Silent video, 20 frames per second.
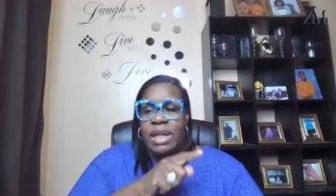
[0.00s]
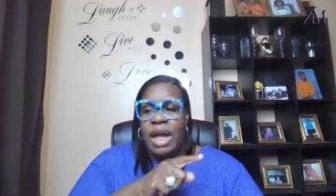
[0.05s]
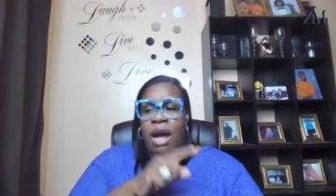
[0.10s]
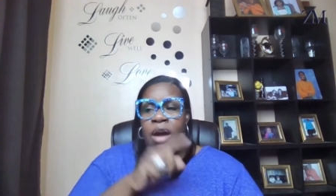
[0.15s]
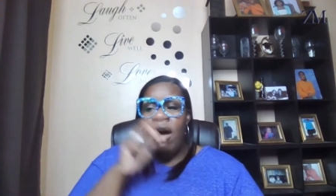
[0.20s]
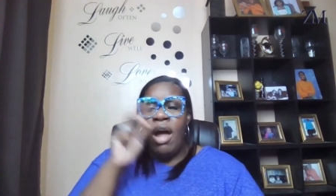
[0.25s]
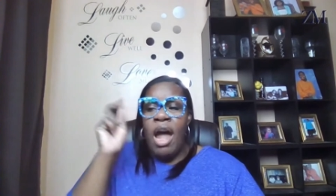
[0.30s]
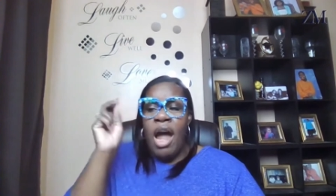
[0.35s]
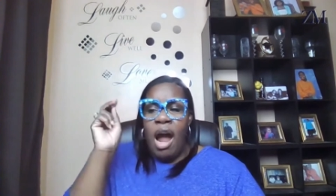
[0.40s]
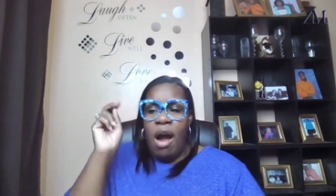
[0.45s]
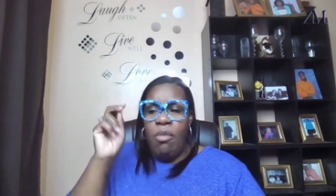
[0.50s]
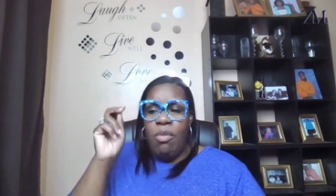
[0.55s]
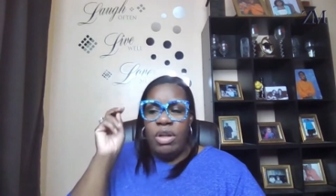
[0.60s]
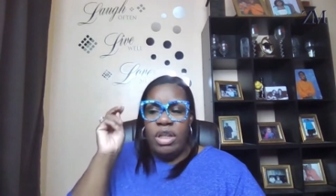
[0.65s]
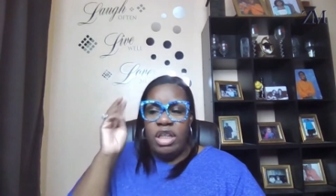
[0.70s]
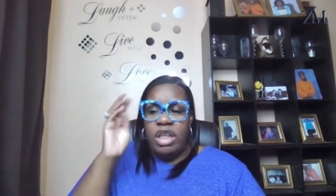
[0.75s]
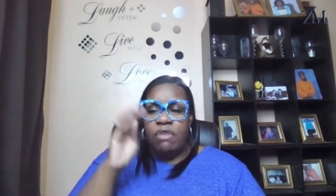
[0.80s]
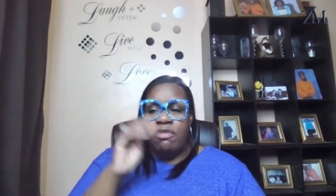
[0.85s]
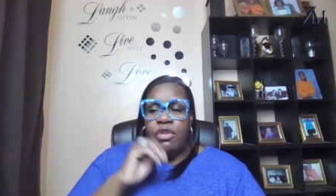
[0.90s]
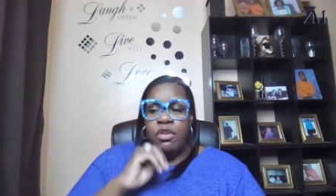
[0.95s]
Now, I
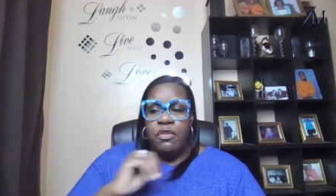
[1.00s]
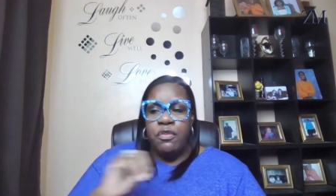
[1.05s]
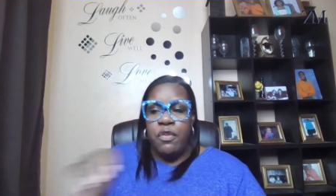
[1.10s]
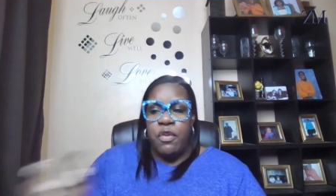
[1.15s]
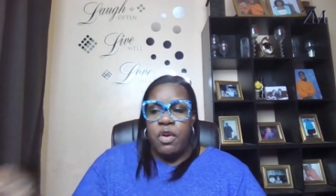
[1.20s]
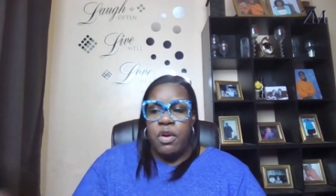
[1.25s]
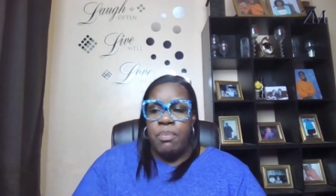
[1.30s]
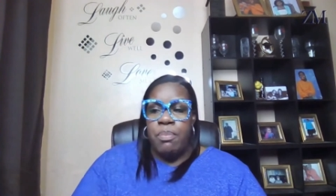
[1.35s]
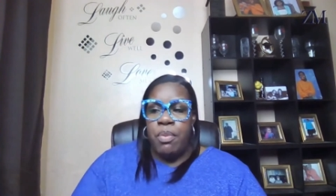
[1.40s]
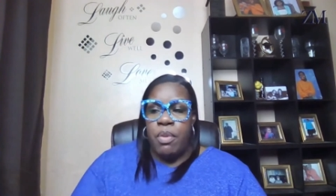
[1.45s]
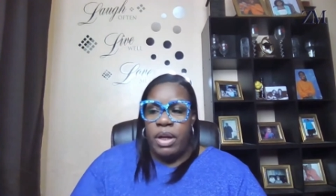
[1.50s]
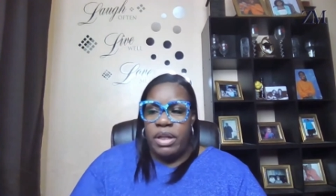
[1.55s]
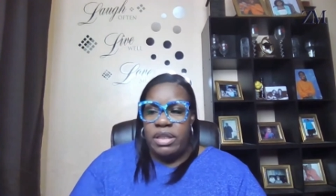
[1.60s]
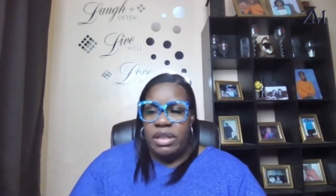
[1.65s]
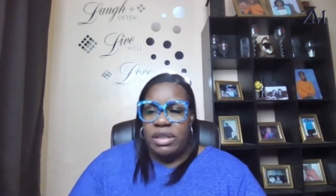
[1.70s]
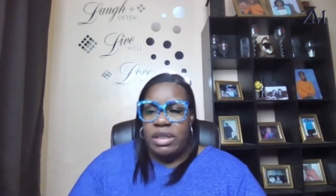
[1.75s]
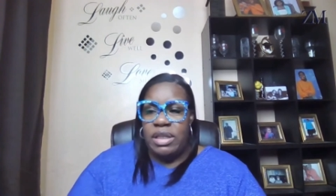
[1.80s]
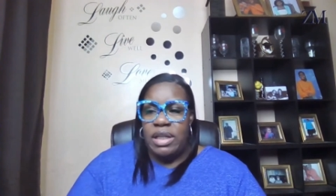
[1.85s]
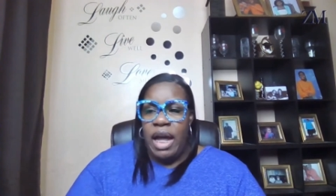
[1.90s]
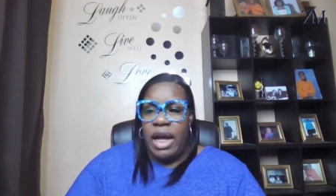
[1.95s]
want to give you four
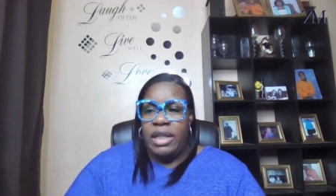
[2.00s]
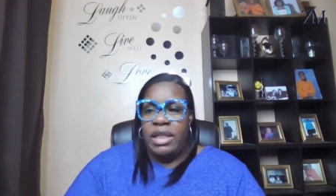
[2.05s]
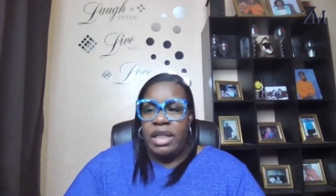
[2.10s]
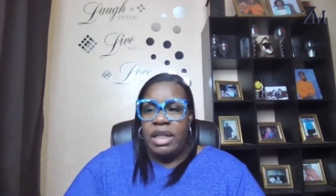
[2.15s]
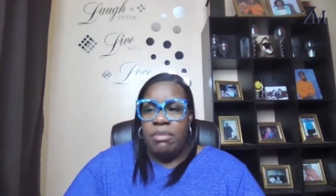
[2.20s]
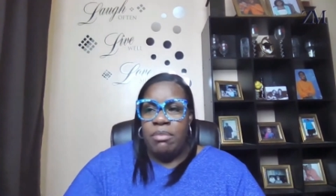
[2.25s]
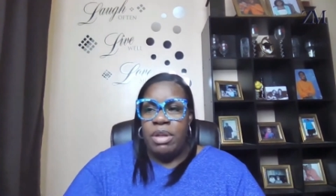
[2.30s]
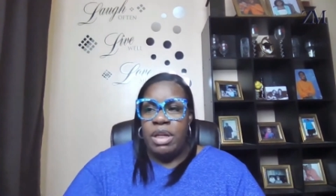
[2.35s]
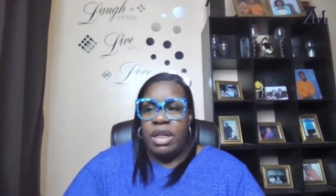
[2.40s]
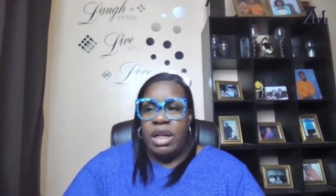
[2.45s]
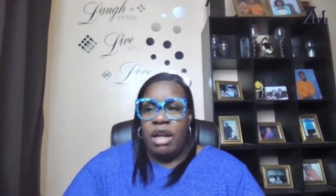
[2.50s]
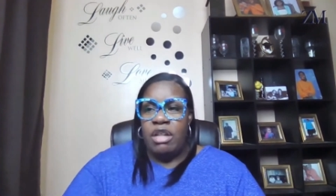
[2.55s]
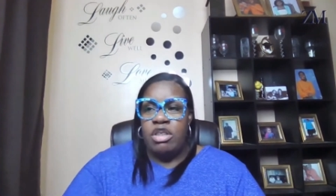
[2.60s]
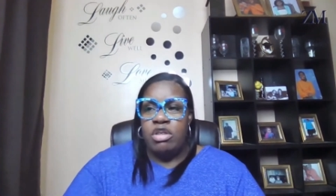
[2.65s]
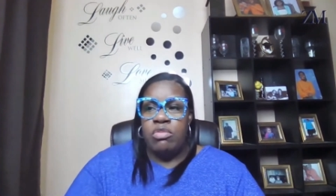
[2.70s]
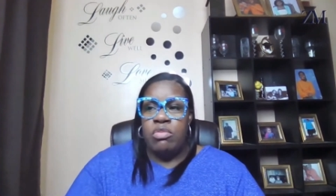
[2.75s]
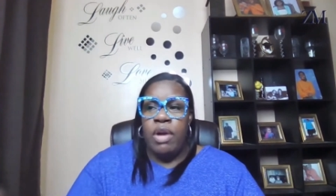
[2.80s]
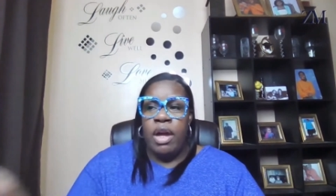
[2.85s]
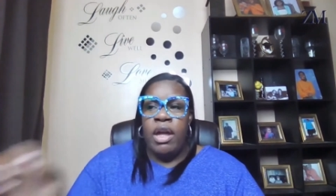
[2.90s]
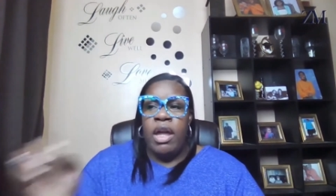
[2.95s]
points tonight that I'm going to get
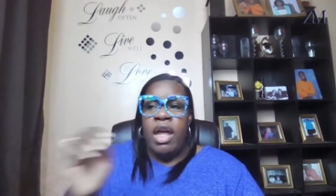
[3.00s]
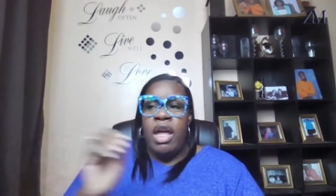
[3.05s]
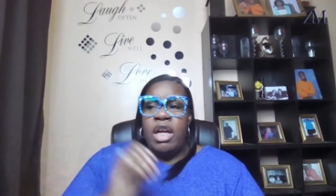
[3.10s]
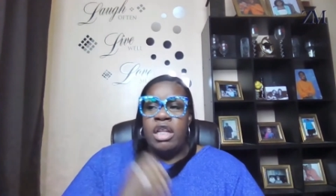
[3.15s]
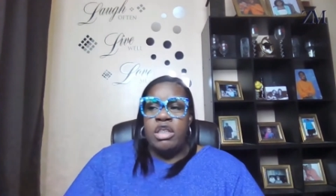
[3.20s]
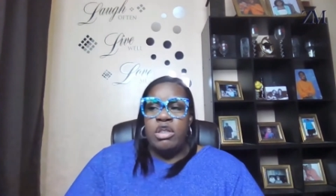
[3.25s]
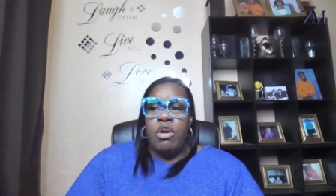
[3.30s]
out your way.